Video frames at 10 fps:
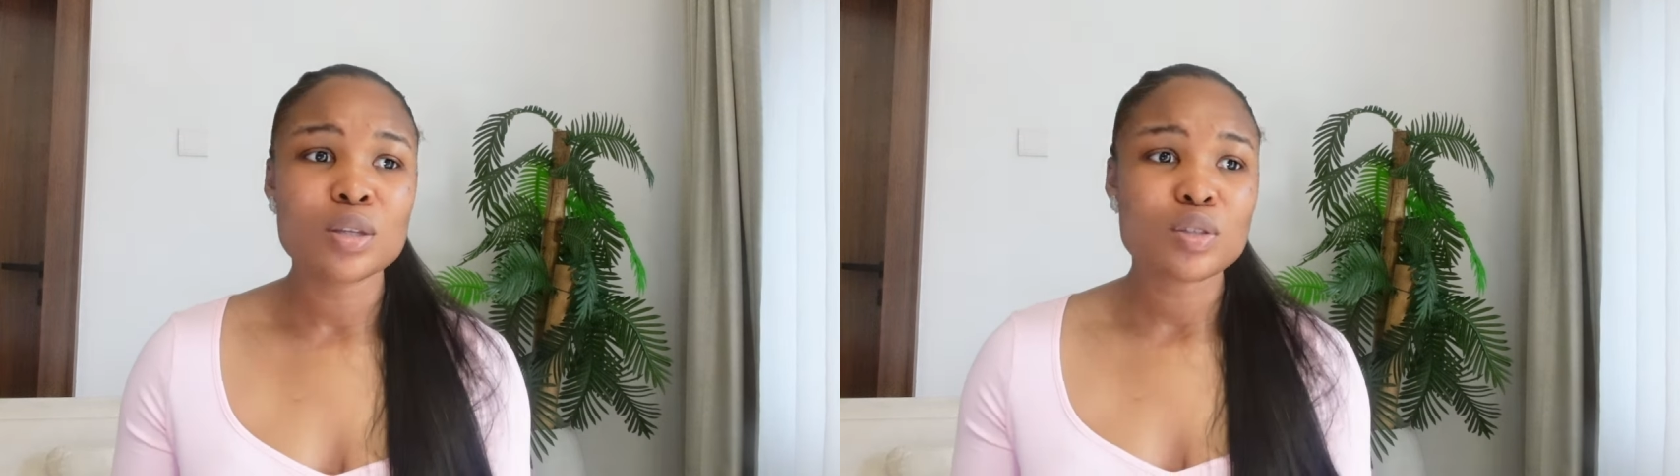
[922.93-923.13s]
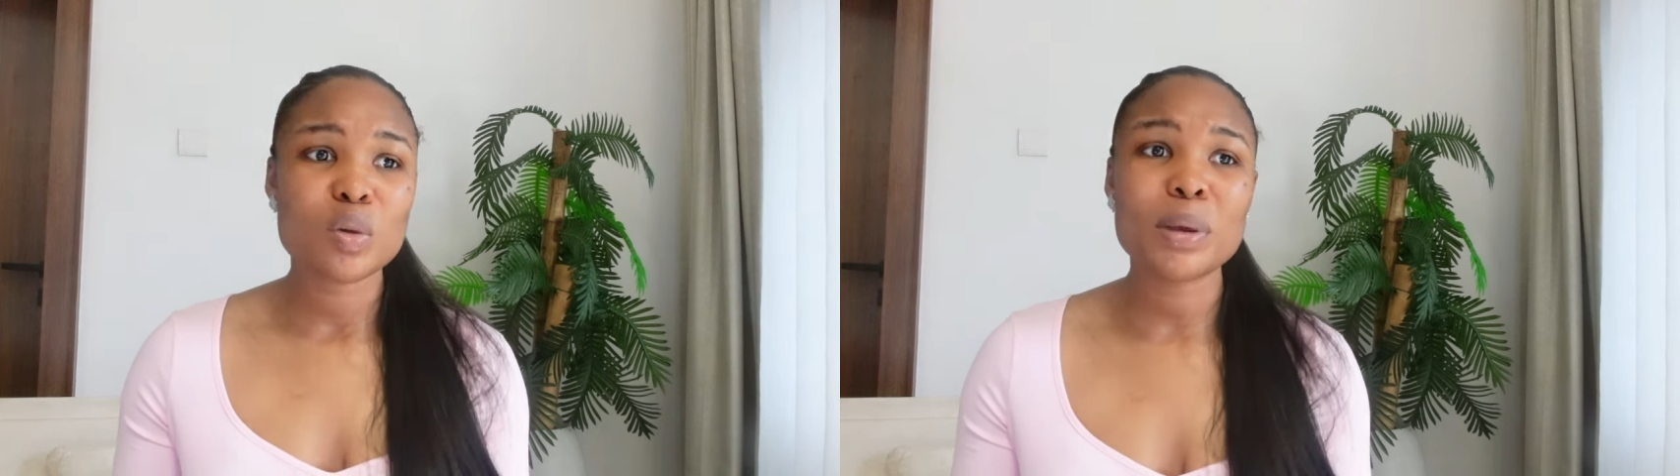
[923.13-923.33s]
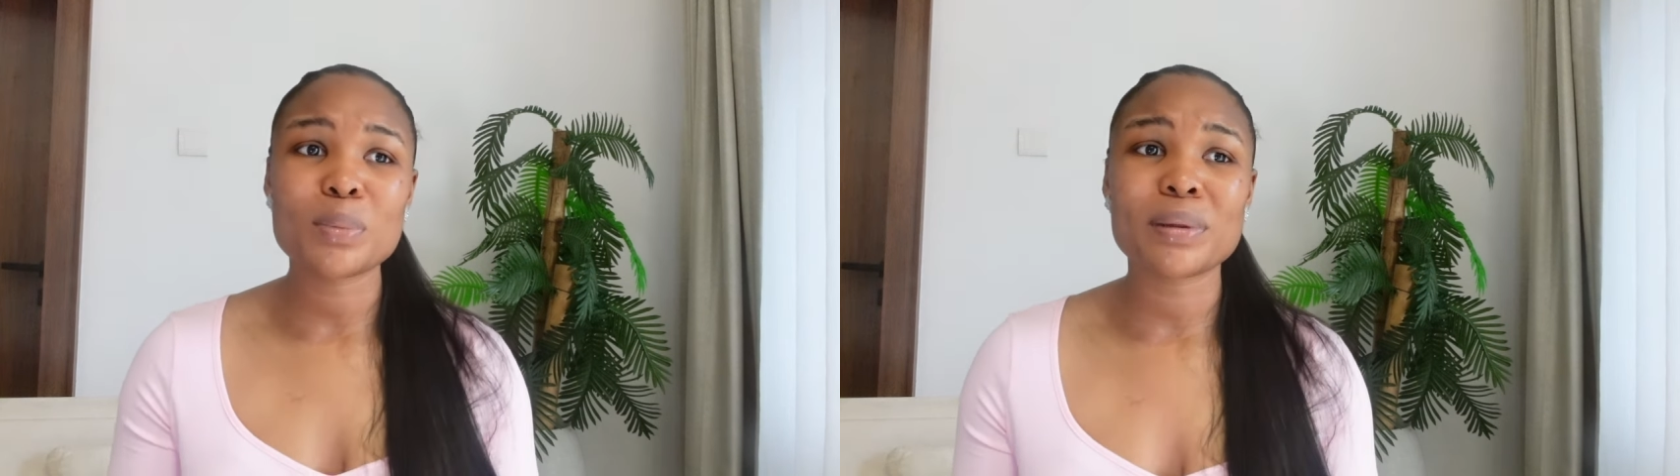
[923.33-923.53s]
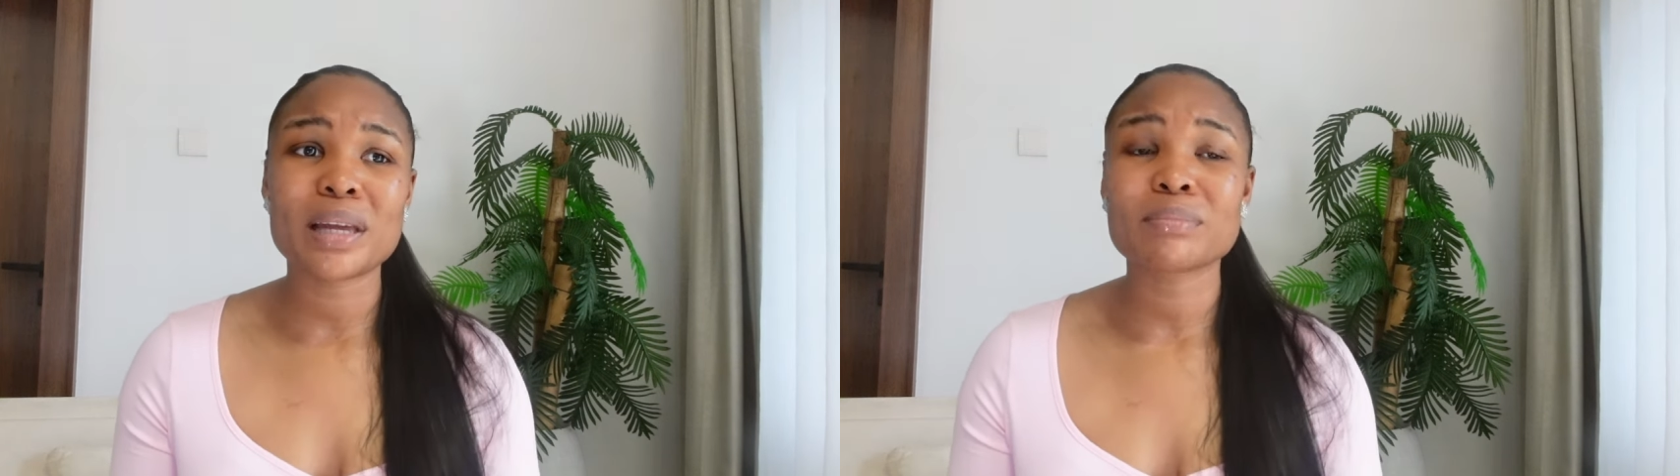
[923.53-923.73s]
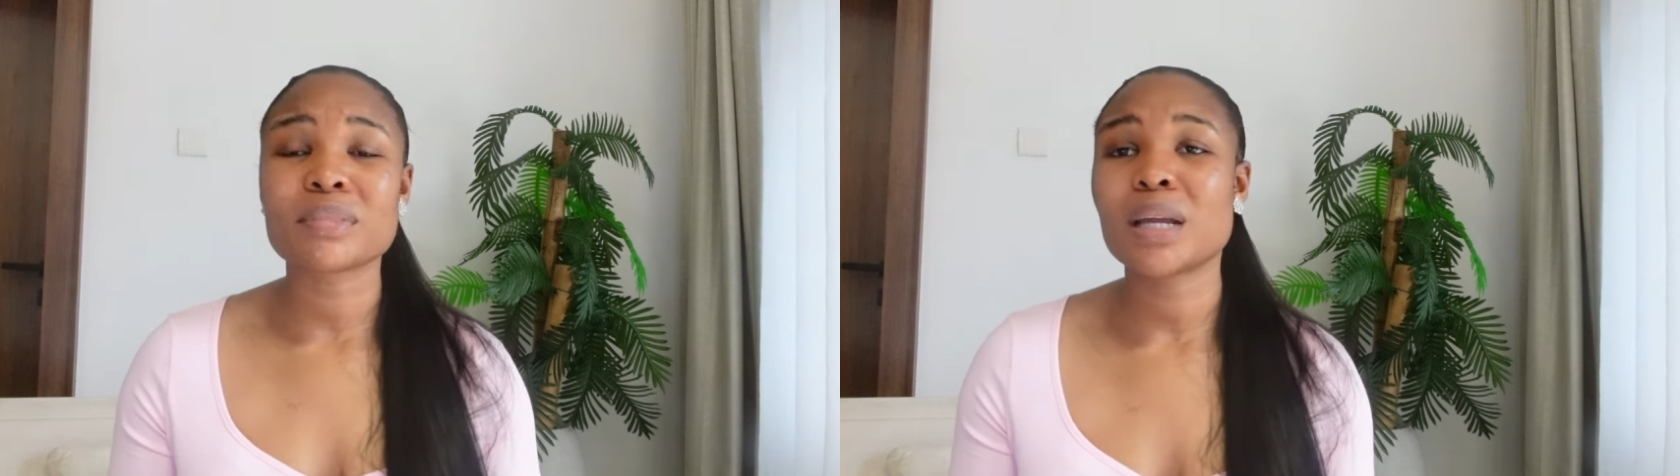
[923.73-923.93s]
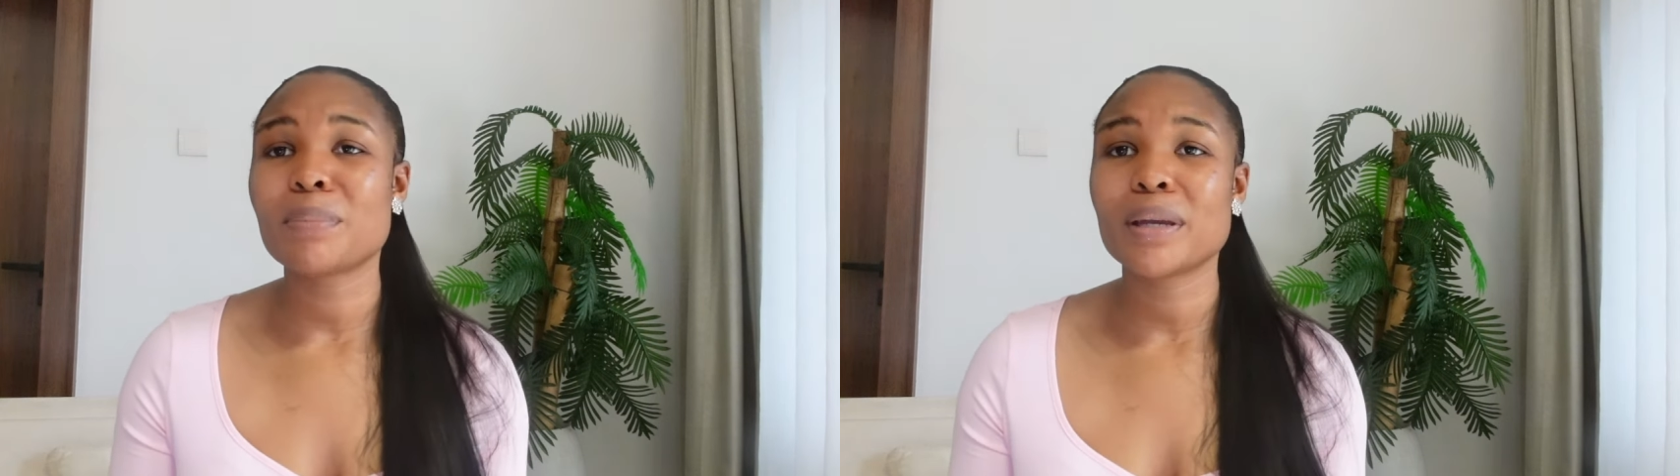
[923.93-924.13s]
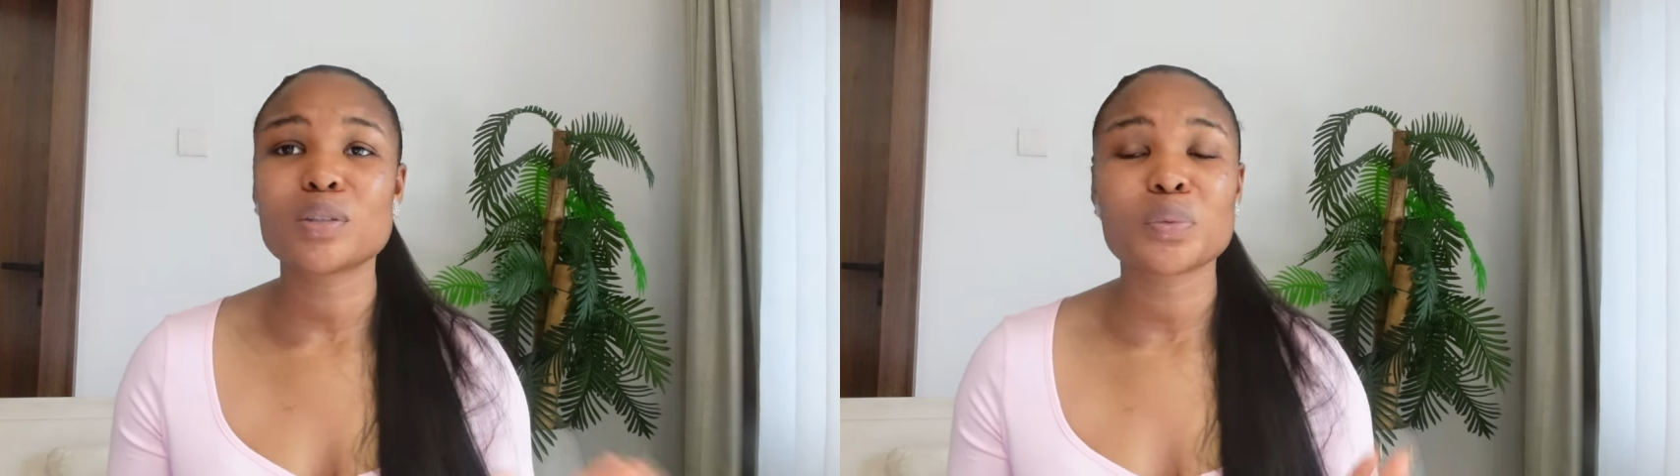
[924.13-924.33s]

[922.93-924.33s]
So many people like, I beg,